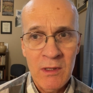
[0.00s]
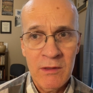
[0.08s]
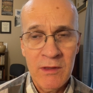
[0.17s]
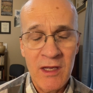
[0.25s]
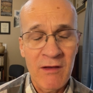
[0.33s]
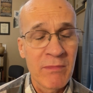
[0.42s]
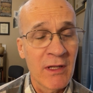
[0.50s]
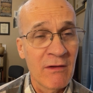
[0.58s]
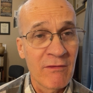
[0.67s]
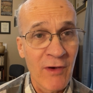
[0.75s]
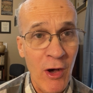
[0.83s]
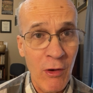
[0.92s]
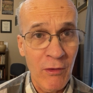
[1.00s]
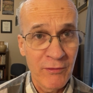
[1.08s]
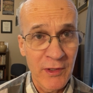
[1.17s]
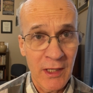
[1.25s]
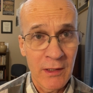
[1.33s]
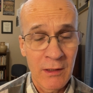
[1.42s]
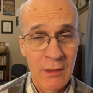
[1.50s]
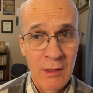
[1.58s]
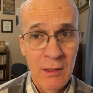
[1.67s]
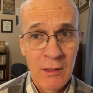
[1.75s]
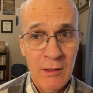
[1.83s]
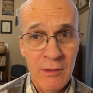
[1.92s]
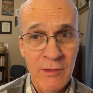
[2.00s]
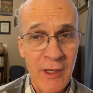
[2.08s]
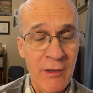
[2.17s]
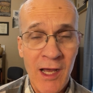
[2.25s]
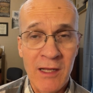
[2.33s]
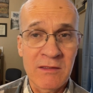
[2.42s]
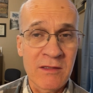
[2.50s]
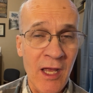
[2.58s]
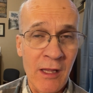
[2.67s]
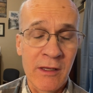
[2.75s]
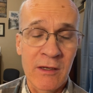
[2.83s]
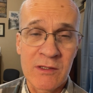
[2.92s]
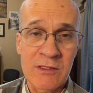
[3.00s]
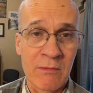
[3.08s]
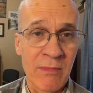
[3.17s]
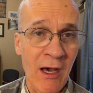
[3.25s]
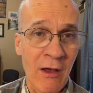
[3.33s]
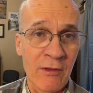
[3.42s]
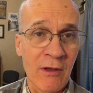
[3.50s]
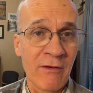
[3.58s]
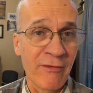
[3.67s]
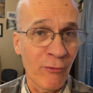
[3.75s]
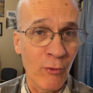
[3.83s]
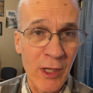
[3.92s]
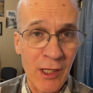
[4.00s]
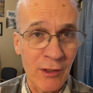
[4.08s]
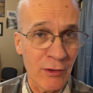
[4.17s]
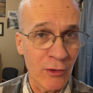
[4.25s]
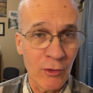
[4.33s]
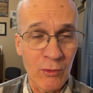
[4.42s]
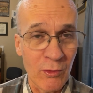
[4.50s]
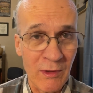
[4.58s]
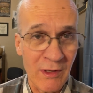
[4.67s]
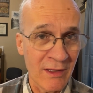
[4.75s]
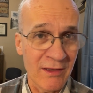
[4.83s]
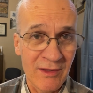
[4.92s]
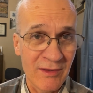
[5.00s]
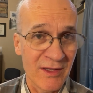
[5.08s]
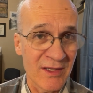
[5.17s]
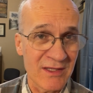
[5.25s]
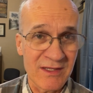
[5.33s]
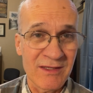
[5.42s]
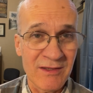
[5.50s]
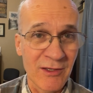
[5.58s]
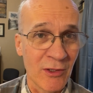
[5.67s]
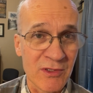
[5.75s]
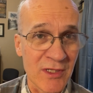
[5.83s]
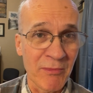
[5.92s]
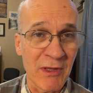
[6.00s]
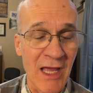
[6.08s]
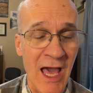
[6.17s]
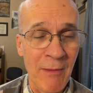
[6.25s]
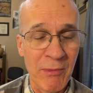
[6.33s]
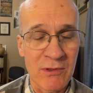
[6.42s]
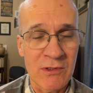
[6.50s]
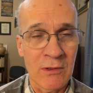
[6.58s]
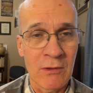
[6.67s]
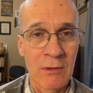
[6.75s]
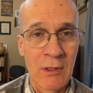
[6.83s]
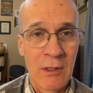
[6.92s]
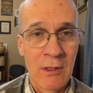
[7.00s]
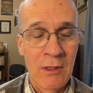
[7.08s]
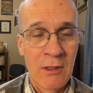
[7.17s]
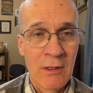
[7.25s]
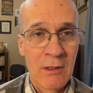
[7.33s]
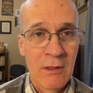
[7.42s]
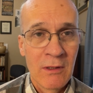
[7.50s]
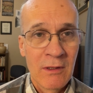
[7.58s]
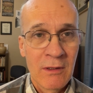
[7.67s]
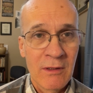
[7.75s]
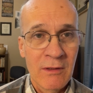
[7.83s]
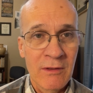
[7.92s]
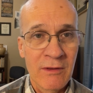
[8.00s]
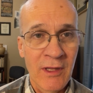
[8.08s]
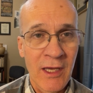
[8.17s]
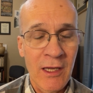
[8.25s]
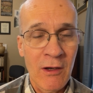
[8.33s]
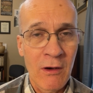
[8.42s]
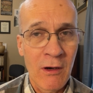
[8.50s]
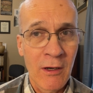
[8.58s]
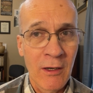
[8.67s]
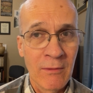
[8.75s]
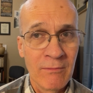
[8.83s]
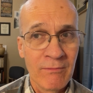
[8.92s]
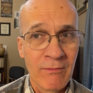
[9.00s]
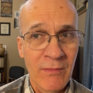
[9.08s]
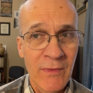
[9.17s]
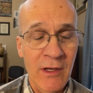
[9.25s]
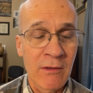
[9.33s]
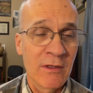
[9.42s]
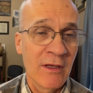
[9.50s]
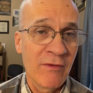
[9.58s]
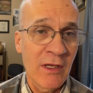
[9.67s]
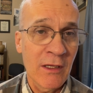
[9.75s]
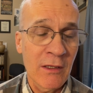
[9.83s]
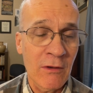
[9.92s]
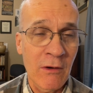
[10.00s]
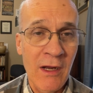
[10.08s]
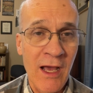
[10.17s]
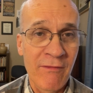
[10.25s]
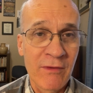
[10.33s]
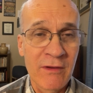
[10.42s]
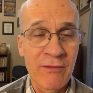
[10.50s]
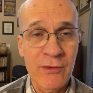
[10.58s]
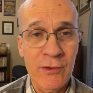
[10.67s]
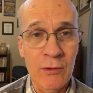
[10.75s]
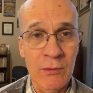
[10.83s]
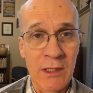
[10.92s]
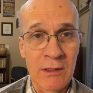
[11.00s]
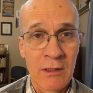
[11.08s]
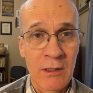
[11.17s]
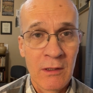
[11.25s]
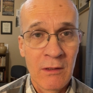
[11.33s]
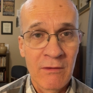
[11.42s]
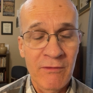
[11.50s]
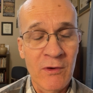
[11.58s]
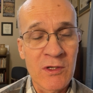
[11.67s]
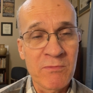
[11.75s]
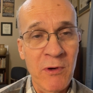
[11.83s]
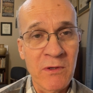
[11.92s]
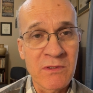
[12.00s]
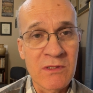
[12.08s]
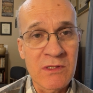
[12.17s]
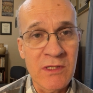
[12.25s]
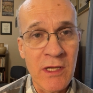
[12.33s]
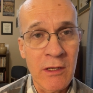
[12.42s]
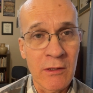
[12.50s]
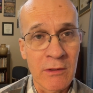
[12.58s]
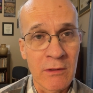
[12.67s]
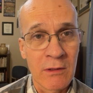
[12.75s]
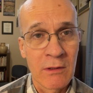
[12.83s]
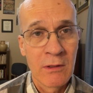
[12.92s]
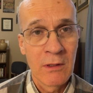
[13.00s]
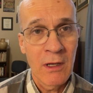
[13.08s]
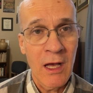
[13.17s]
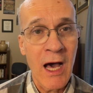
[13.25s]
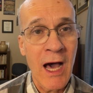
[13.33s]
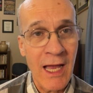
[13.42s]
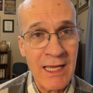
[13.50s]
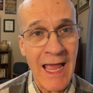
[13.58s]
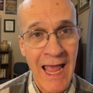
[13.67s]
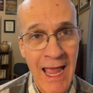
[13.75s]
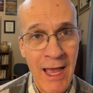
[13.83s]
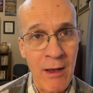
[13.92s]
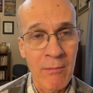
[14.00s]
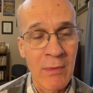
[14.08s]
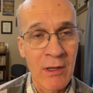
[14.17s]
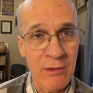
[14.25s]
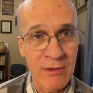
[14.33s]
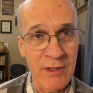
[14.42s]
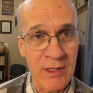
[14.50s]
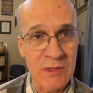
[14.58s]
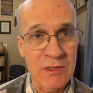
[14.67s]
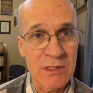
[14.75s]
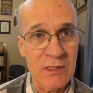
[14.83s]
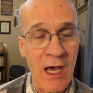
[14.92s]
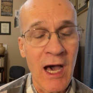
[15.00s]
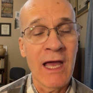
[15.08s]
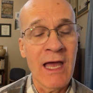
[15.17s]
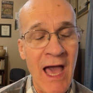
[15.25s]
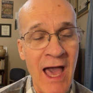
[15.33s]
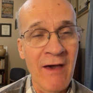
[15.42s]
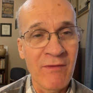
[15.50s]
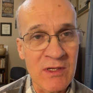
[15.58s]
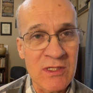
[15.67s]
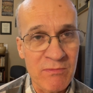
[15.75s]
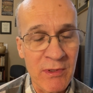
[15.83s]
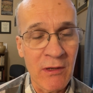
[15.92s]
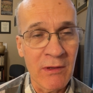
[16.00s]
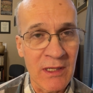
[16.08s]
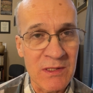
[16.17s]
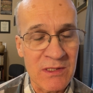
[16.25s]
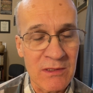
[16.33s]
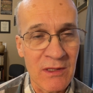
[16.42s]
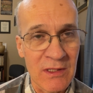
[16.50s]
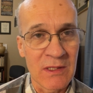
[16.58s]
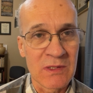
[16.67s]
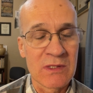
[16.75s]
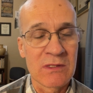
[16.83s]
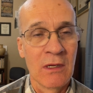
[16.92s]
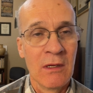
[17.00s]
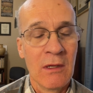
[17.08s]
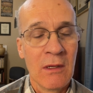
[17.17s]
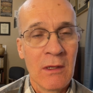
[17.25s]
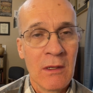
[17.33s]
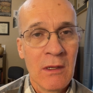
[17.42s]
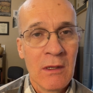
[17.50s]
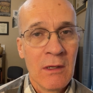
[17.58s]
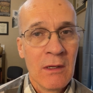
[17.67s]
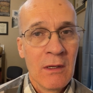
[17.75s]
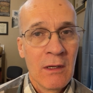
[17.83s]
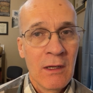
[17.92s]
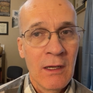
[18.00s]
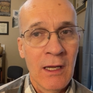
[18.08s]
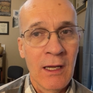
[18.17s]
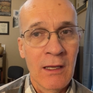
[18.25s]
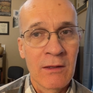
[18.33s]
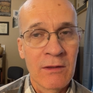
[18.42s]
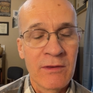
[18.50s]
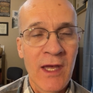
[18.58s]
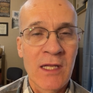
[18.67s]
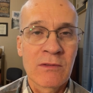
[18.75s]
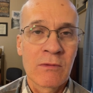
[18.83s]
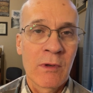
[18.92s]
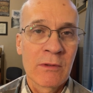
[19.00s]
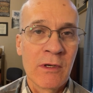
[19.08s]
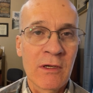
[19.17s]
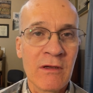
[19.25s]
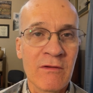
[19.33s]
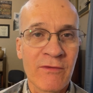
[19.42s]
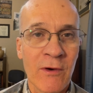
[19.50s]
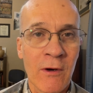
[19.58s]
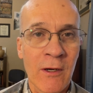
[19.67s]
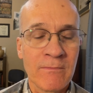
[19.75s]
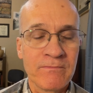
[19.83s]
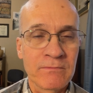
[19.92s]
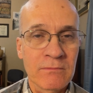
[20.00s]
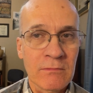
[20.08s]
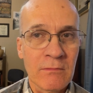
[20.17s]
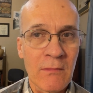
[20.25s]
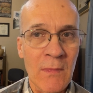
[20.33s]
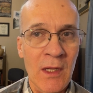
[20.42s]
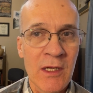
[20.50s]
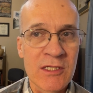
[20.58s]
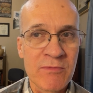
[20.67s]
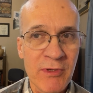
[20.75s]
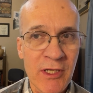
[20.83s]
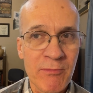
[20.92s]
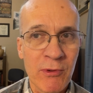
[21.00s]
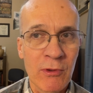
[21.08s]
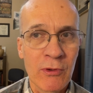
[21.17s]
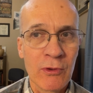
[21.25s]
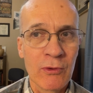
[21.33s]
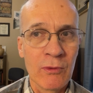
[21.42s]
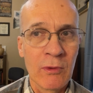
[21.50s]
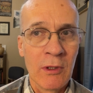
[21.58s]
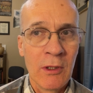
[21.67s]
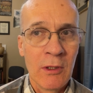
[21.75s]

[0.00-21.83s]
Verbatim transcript: they have been involved in they're not telling us about a friend who this, you know, something happened to. They are, they're living it or have lived through it. First person singular. I am this. I have experienced this. And that's what we're looking for As people who,